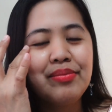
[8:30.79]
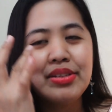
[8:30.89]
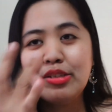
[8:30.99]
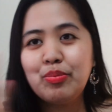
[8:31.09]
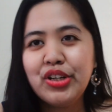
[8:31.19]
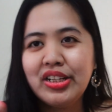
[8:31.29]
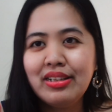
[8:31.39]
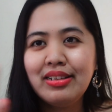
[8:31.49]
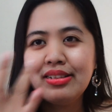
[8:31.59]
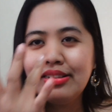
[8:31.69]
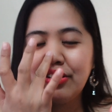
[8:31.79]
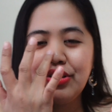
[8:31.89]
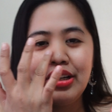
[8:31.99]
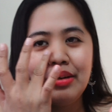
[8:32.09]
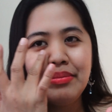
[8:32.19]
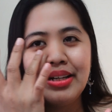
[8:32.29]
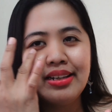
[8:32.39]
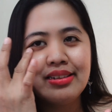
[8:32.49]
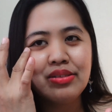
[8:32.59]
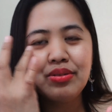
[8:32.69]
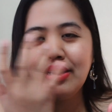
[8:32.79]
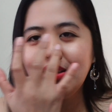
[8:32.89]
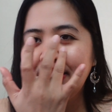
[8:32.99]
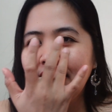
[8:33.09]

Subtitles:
spreading it, the cream like this one.